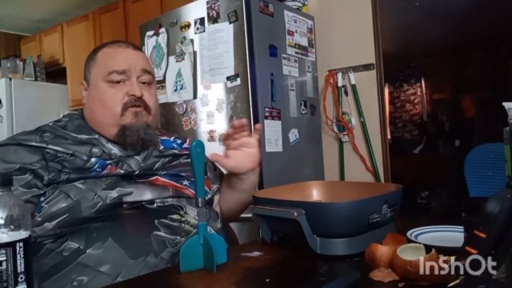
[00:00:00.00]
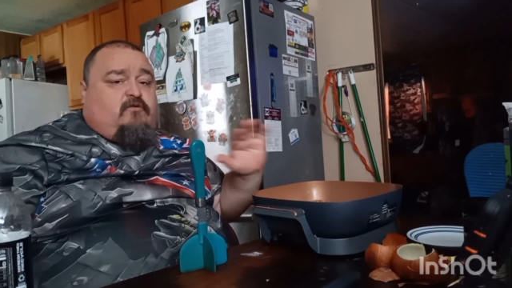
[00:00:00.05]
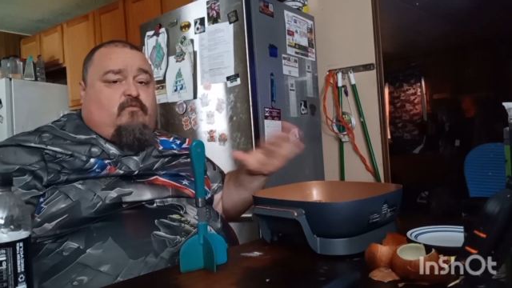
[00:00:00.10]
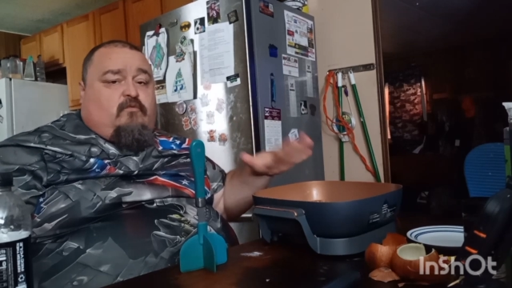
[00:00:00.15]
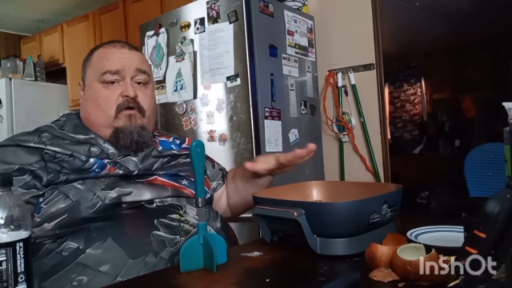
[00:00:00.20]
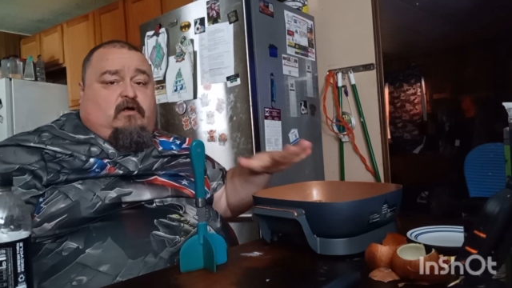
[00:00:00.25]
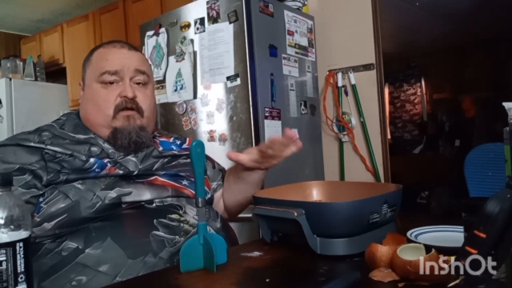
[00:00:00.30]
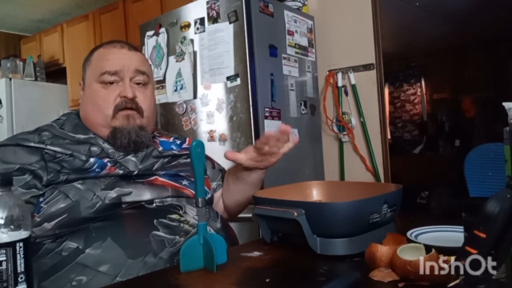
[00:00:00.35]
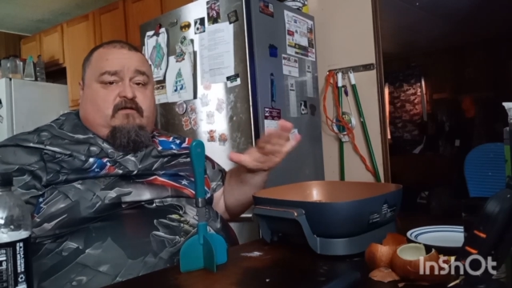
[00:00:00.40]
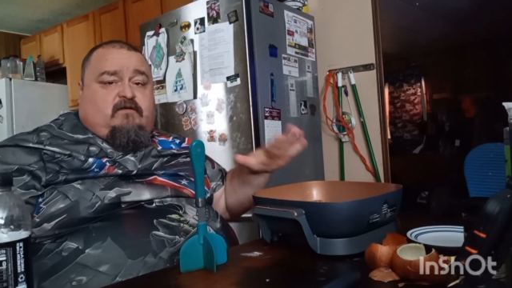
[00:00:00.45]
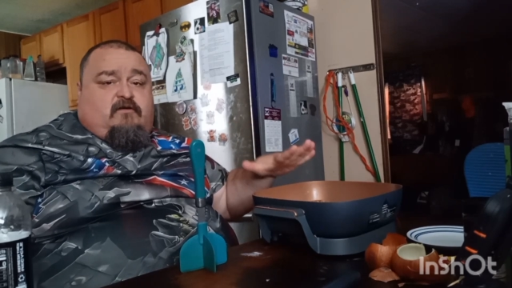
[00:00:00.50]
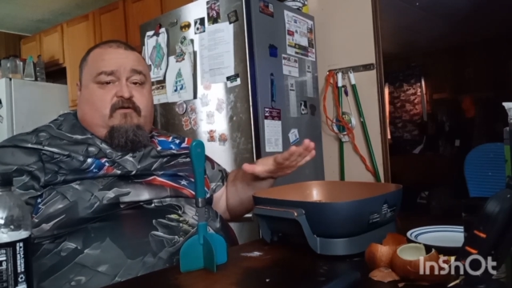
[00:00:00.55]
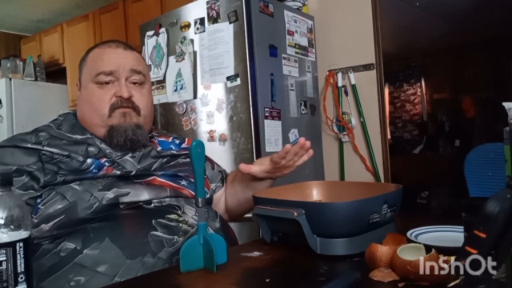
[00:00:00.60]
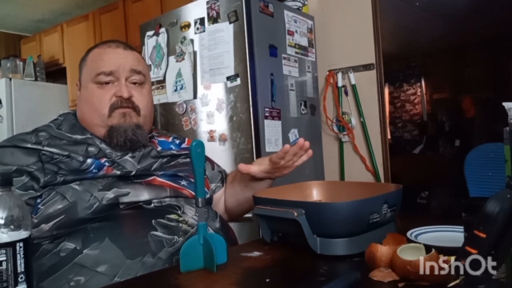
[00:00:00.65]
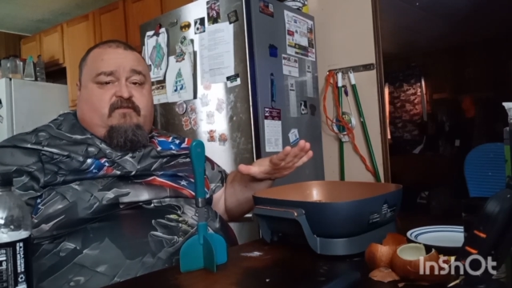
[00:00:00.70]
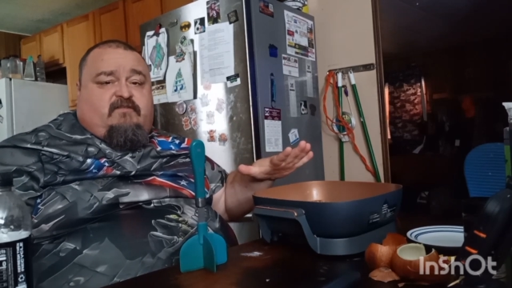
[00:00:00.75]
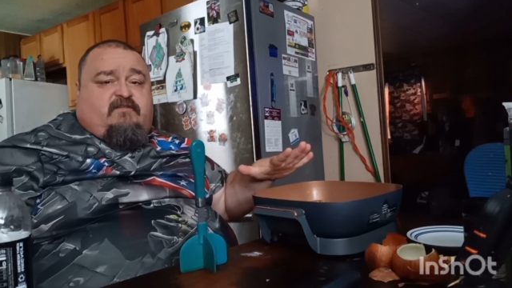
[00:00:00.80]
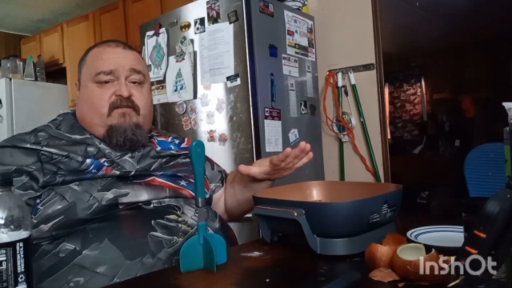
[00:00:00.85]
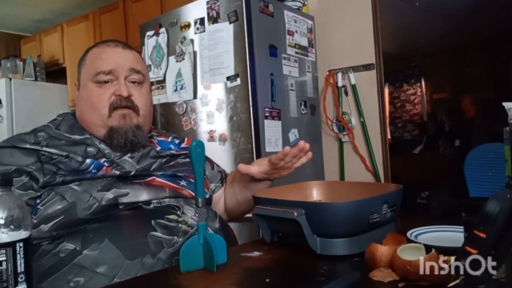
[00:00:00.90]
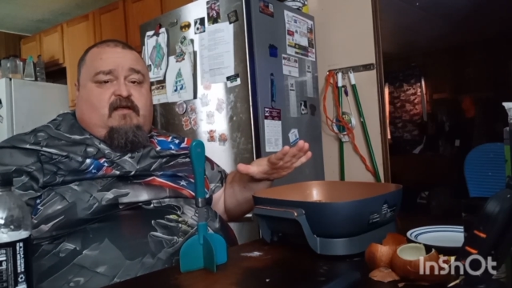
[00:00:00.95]
You want to
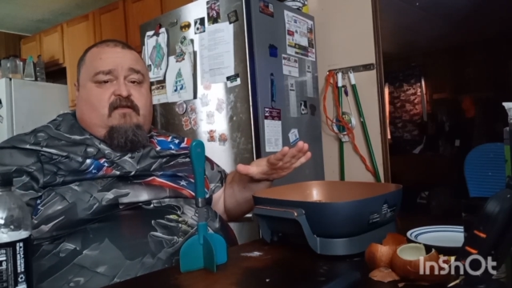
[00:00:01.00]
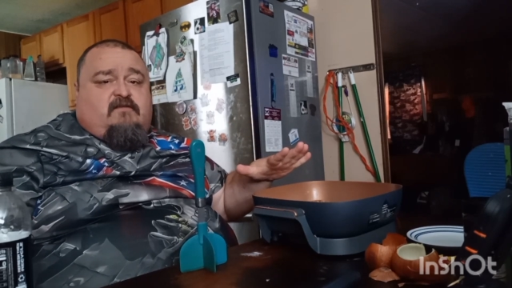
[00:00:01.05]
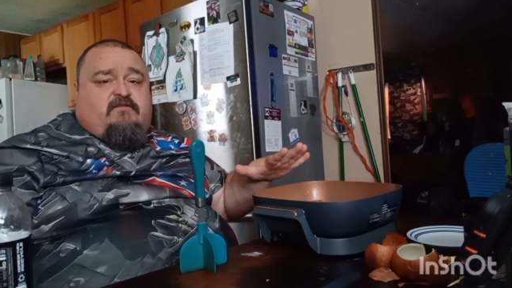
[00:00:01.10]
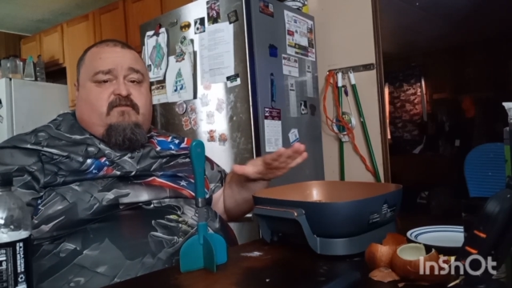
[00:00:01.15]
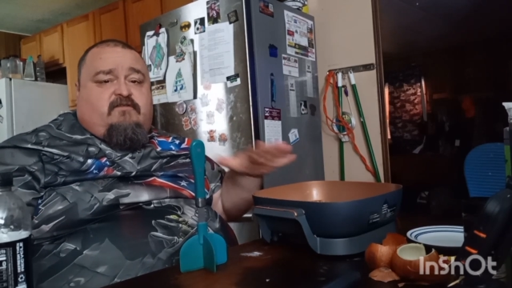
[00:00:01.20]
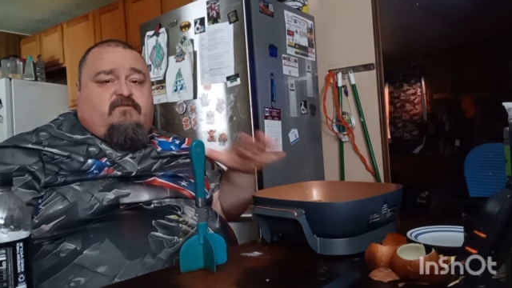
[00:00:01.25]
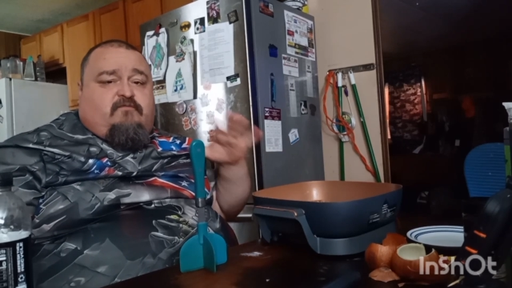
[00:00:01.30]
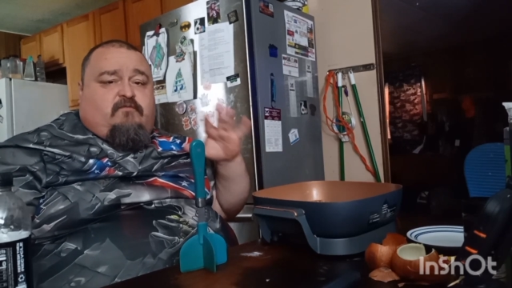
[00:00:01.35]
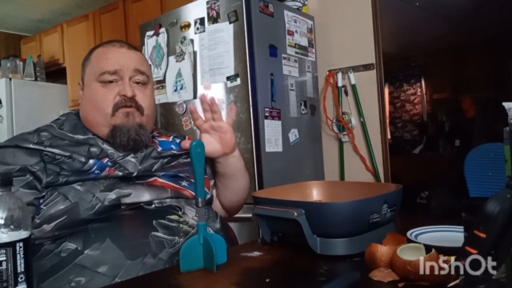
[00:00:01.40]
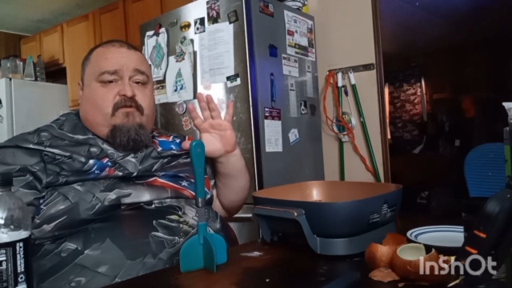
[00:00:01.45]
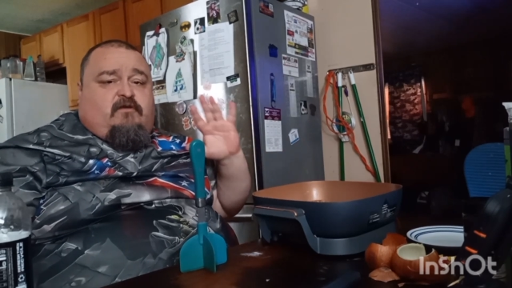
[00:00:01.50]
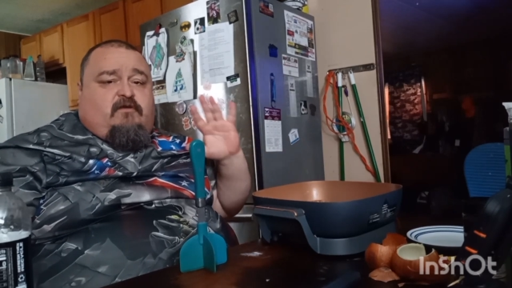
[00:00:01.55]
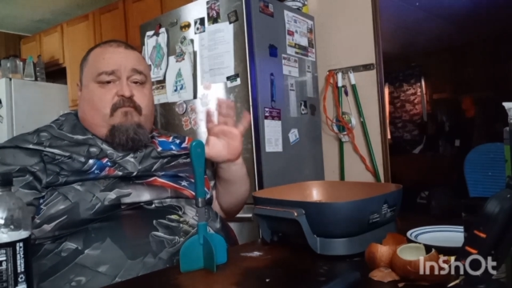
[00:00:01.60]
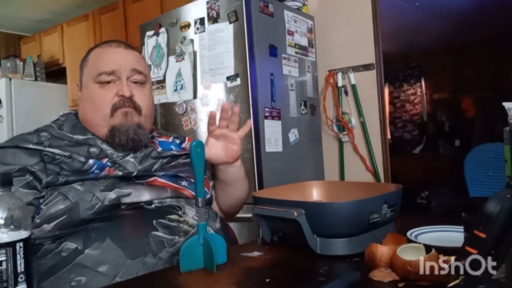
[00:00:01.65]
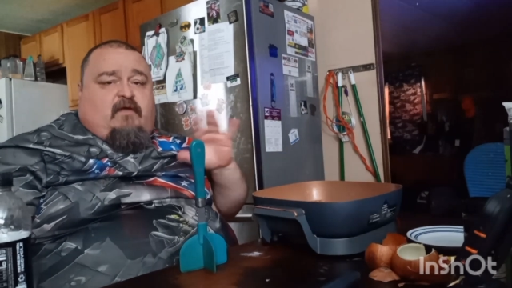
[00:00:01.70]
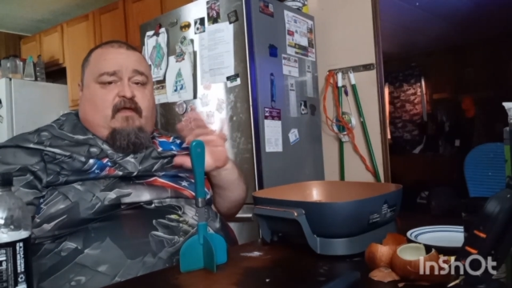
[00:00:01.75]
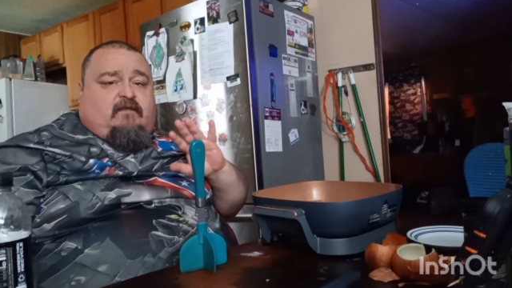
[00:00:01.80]
cook the sausage when you